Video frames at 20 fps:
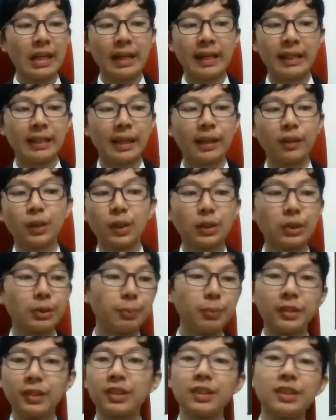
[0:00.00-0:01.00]
and I don't
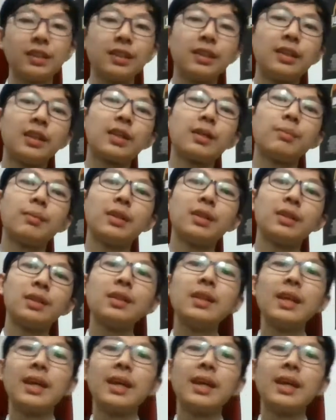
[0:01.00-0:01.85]
personally recommend it.